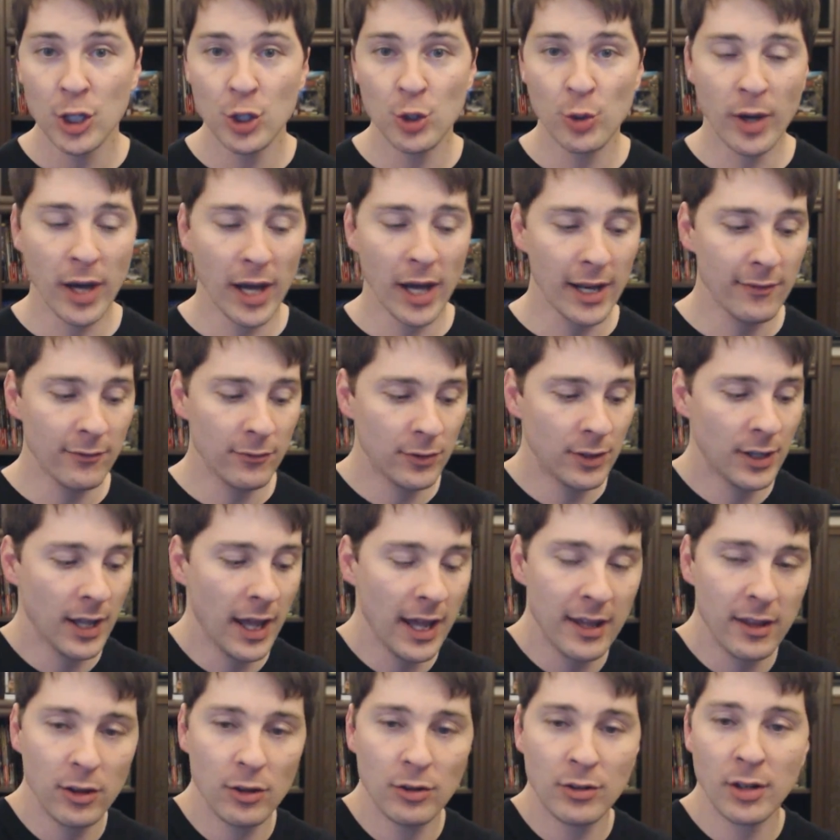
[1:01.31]
you kind of
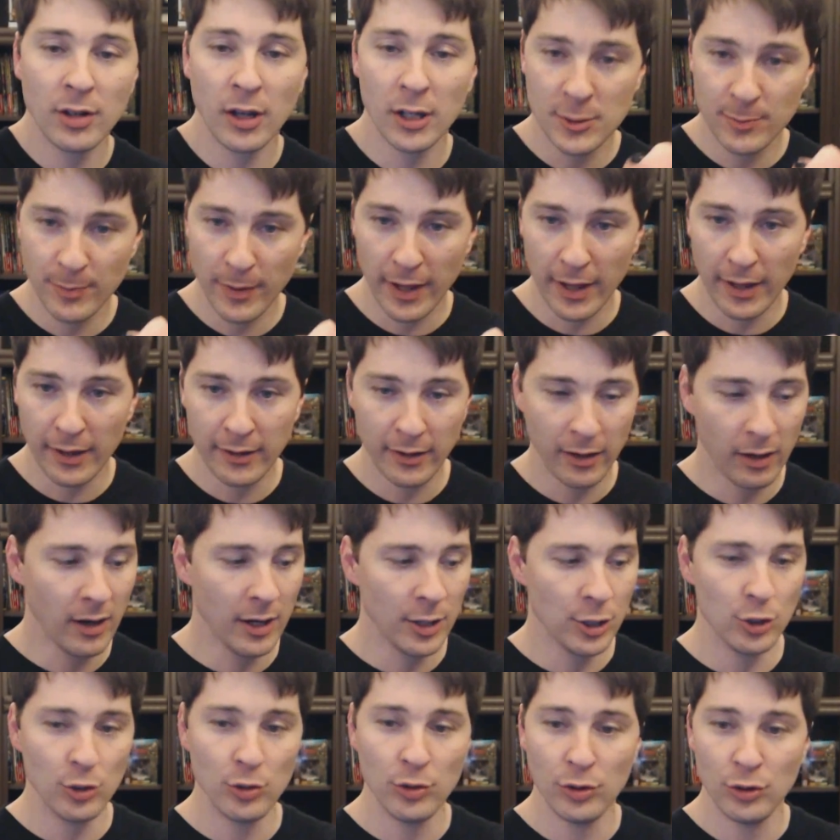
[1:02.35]
take your touchpad
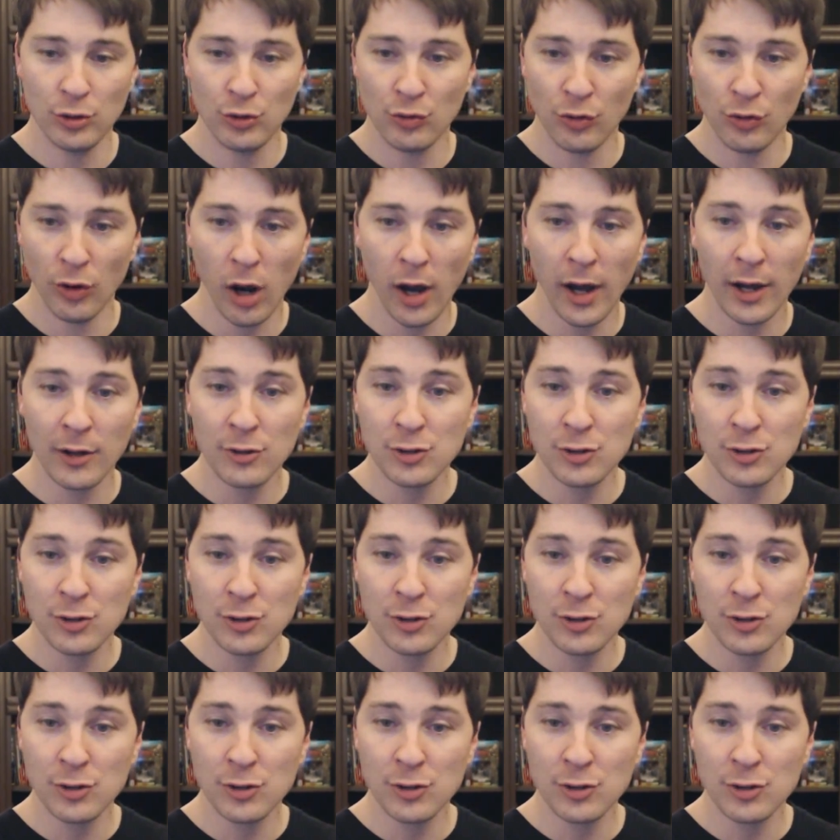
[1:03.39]
here and you draw